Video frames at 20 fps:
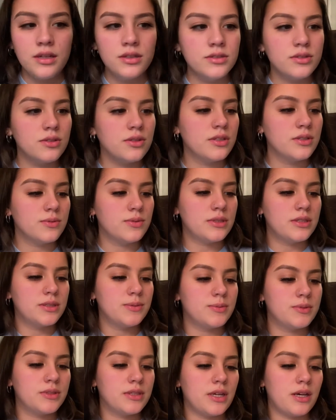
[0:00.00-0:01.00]
So this one is
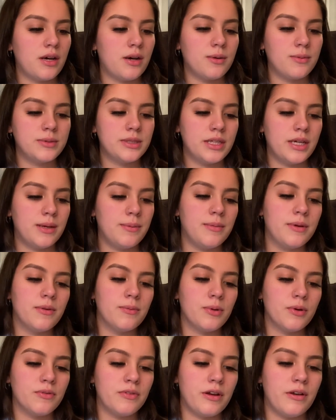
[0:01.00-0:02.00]
supposed to help tame and
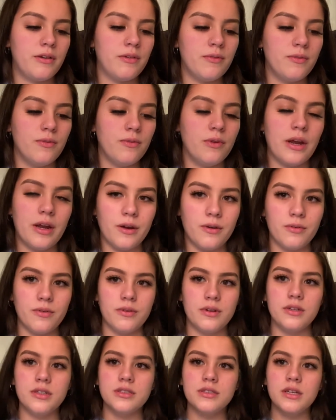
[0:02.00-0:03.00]
prevent hair
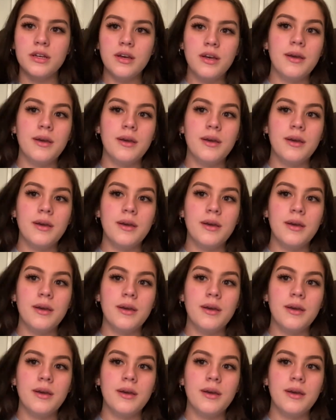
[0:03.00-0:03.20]
frizz.